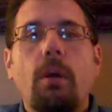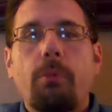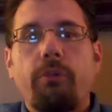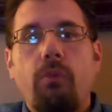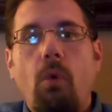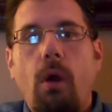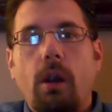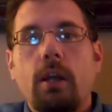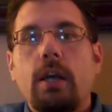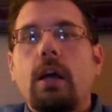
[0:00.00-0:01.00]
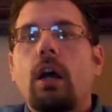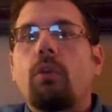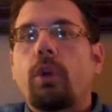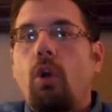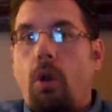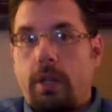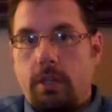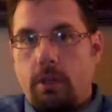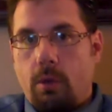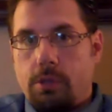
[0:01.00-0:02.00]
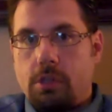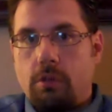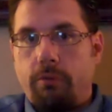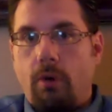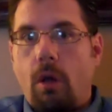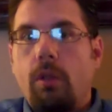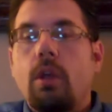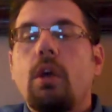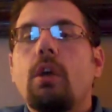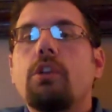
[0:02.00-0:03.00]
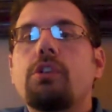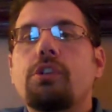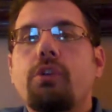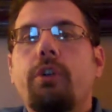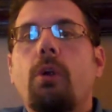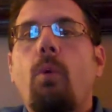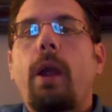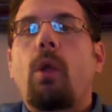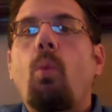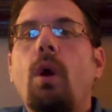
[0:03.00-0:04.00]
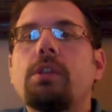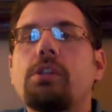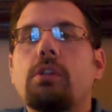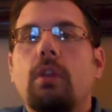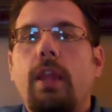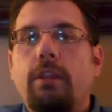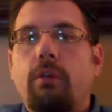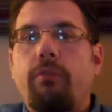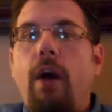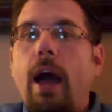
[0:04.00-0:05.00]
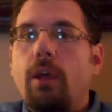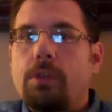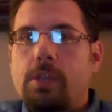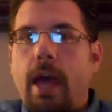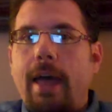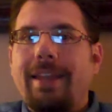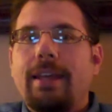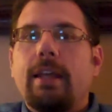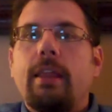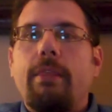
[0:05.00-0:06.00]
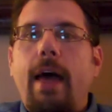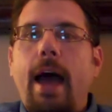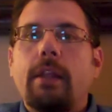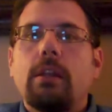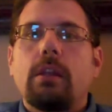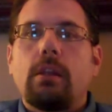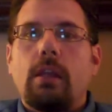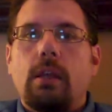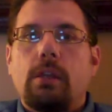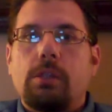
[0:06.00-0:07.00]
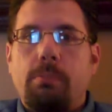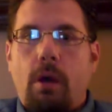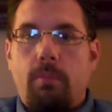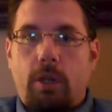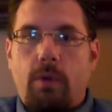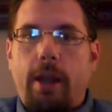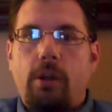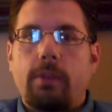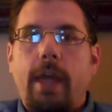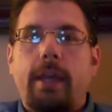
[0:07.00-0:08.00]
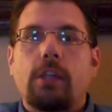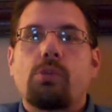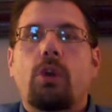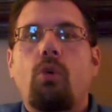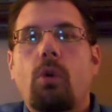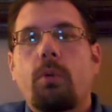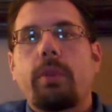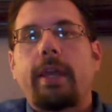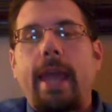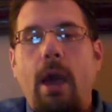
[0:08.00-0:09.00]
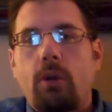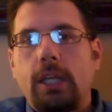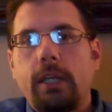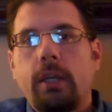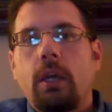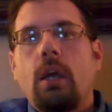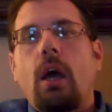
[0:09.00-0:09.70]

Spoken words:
Number 4, regarding the notice of default, just so you're aware, once the lender files that, that is public record. That gets recorded with the county.